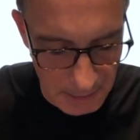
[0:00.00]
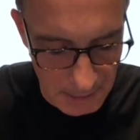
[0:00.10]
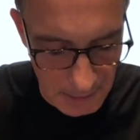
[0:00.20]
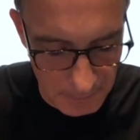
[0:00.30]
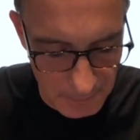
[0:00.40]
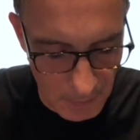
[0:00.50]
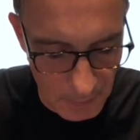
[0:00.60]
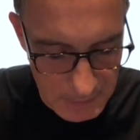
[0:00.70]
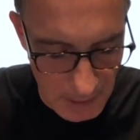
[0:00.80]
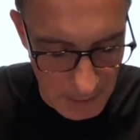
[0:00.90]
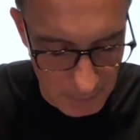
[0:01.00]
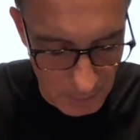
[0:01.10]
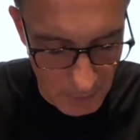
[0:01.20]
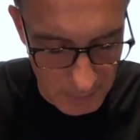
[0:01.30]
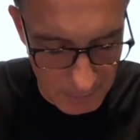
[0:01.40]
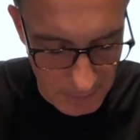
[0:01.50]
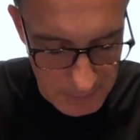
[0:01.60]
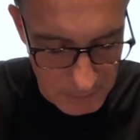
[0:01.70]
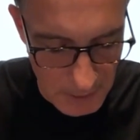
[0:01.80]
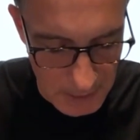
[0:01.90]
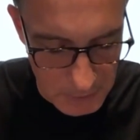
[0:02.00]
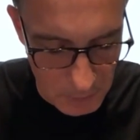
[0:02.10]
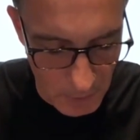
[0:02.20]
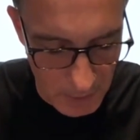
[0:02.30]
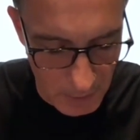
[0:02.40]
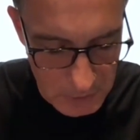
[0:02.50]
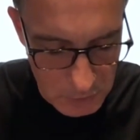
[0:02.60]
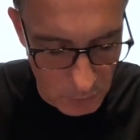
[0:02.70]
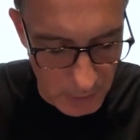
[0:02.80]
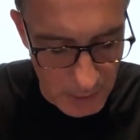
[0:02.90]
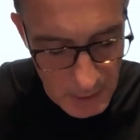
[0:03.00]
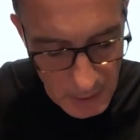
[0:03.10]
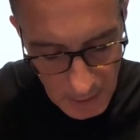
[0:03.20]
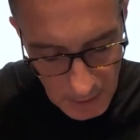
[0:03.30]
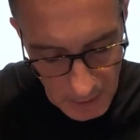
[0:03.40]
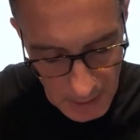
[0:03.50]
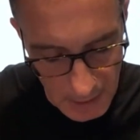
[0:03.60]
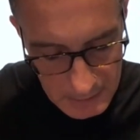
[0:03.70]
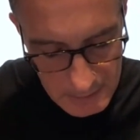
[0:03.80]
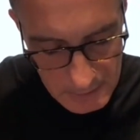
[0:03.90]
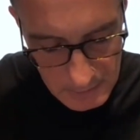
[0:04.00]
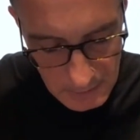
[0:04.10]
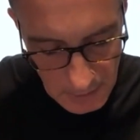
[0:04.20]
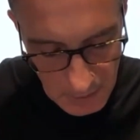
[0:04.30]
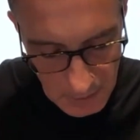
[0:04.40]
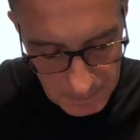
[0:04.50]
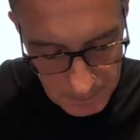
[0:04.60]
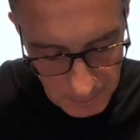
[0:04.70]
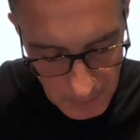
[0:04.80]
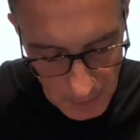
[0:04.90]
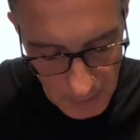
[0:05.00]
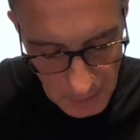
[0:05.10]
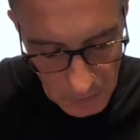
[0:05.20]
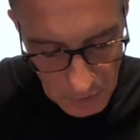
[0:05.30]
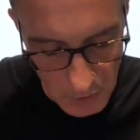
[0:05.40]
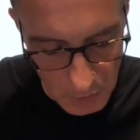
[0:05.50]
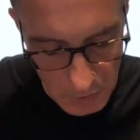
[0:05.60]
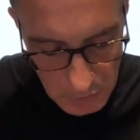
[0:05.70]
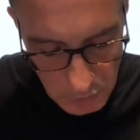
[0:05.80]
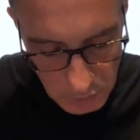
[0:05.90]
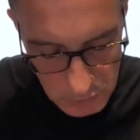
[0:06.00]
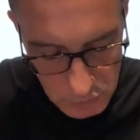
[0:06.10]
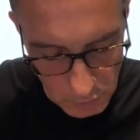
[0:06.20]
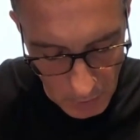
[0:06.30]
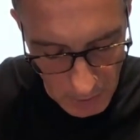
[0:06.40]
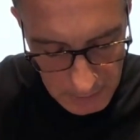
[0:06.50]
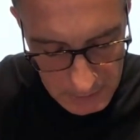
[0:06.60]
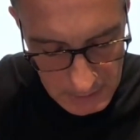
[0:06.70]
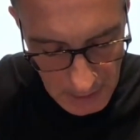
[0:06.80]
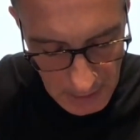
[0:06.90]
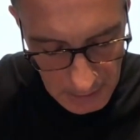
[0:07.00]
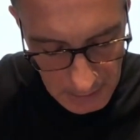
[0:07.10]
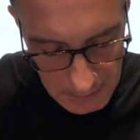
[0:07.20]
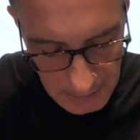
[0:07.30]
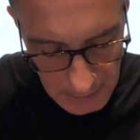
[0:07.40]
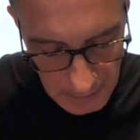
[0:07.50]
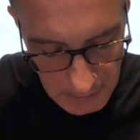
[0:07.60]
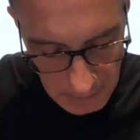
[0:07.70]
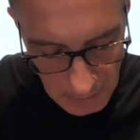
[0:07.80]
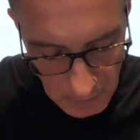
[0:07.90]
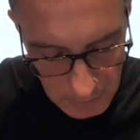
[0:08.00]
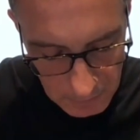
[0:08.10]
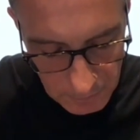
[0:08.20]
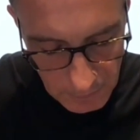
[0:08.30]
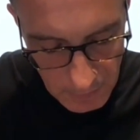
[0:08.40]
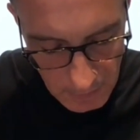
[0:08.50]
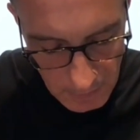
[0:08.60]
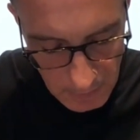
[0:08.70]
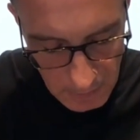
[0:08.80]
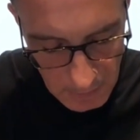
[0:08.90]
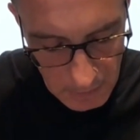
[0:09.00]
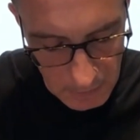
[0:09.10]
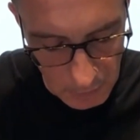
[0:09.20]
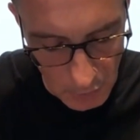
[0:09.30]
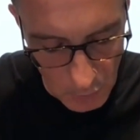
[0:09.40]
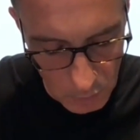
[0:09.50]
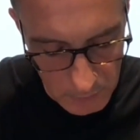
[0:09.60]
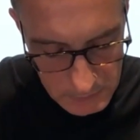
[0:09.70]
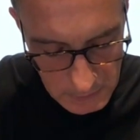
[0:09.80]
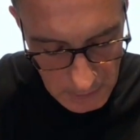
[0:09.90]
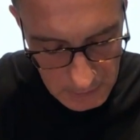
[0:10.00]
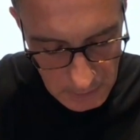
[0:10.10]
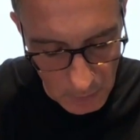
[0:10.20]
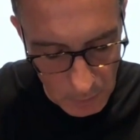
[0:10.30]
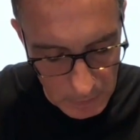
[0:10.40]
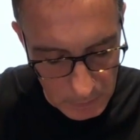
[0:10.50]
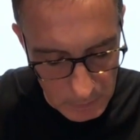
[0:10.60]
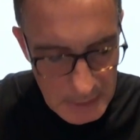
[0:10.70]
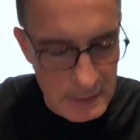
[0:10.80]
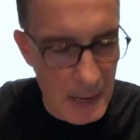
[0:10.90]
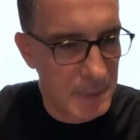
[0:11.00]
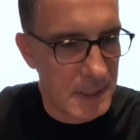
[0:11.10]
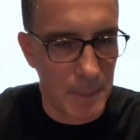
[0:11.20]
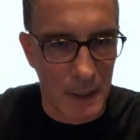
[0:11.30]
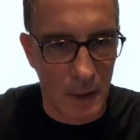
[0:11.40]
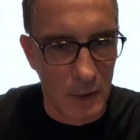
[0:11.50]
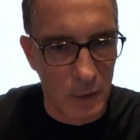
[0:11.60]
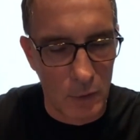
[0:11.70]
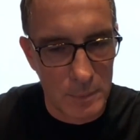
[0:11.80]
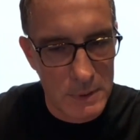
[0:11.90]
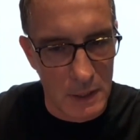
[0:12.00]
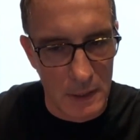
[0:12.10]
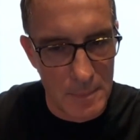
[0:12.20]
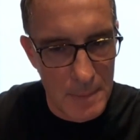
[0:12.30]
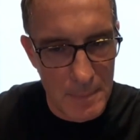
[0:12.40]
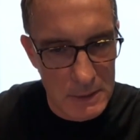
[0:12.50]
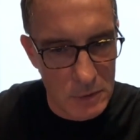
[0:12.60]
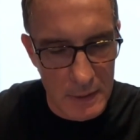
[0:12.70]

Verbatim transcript: Yeah, no, mm-hmm. exactly right. That's, that's the way I saw it. And, um, you know, you, as you rightly say, the, the kind of, the goal is, you know, we, there's an epidemic going on, particularly in mental.